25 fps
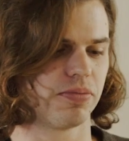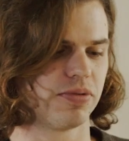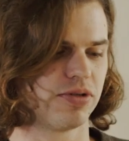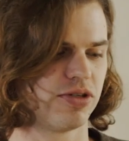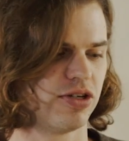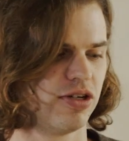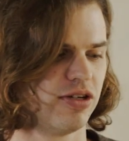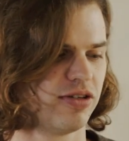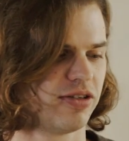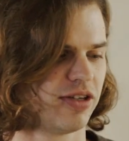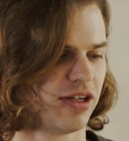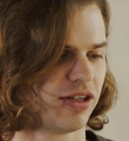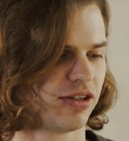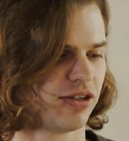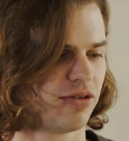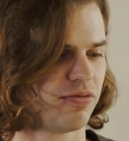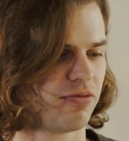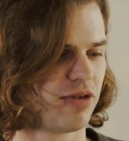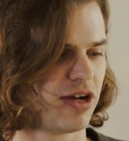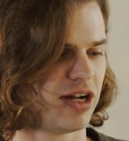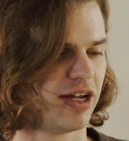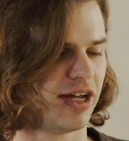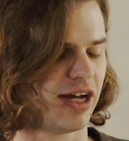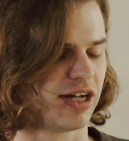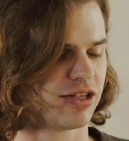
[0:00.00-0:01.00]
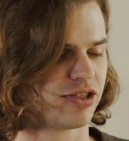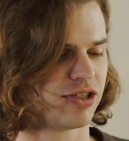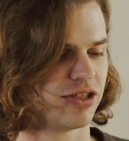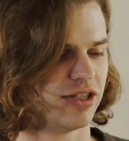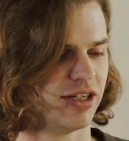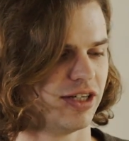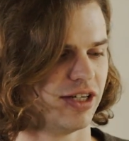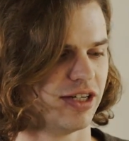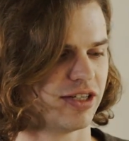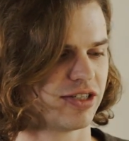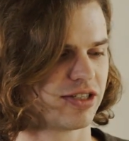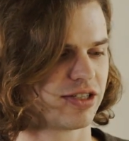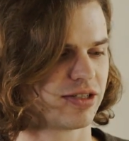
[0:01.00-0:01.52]
Do you think that really
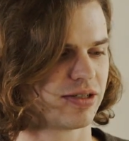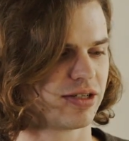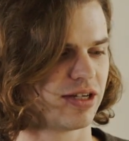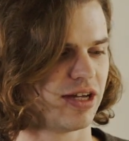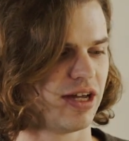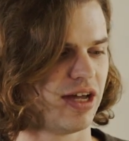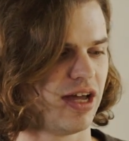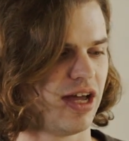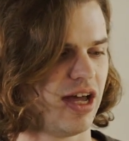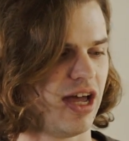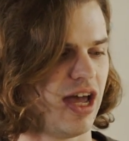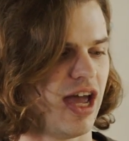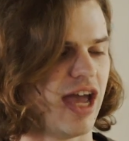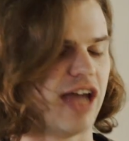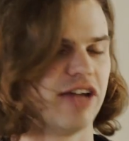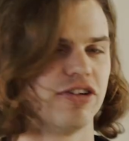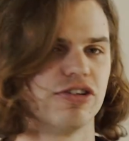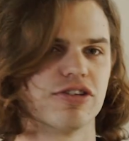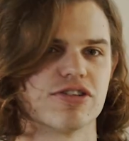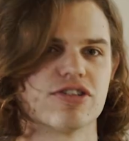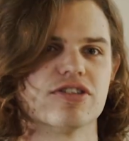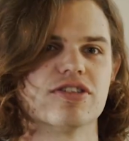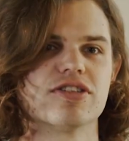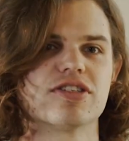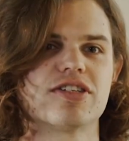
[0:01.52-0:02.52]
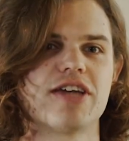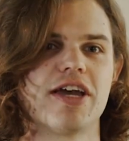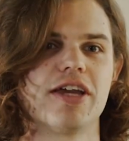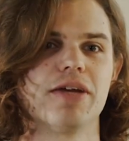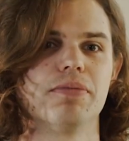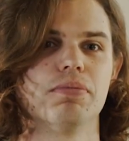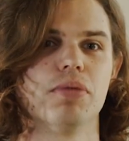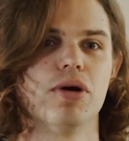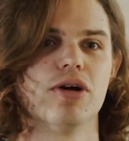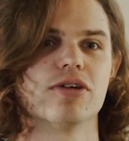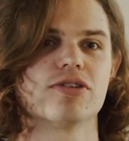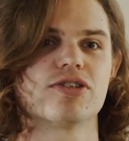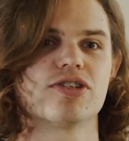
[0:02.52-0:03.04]
actually it's it doesn't take
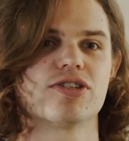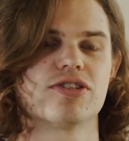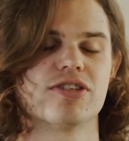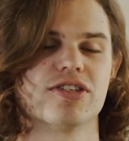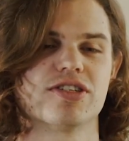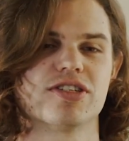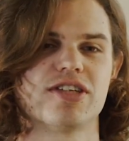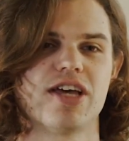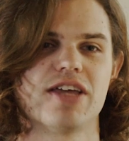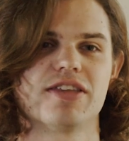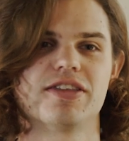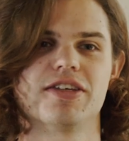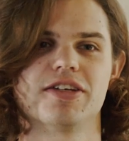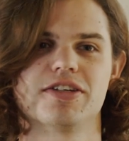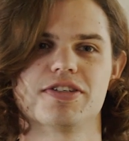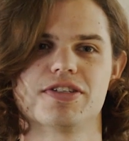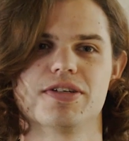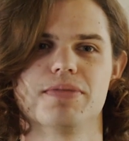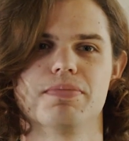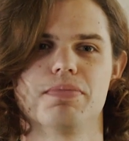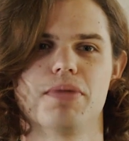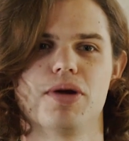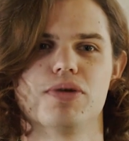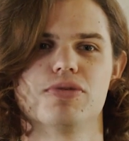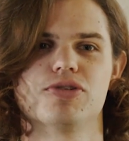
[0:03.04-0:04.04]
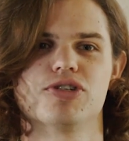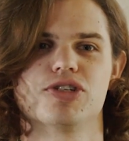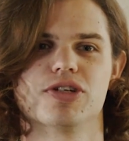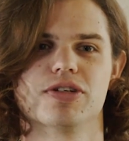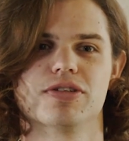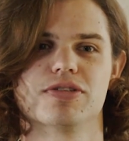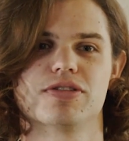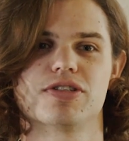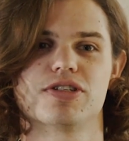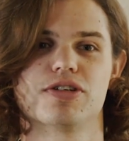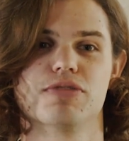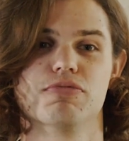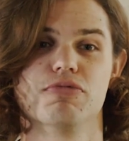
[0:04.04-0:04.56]
much to set things in
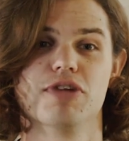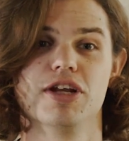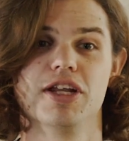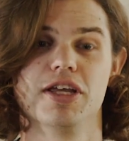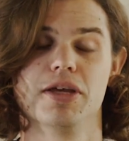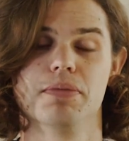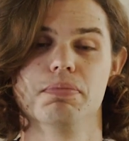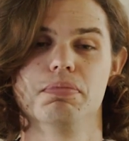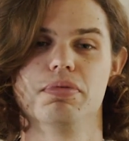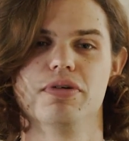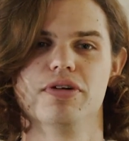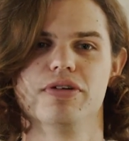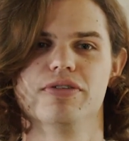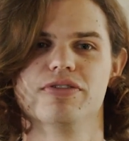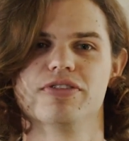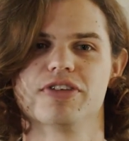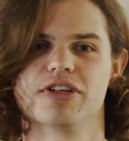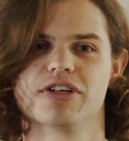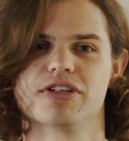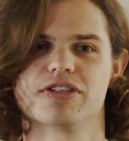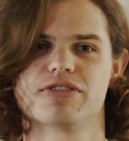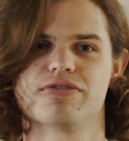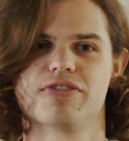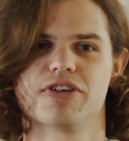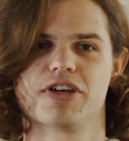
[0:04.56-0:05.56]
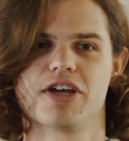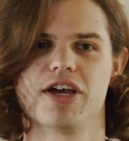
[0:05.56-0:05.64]
motion to really improve things for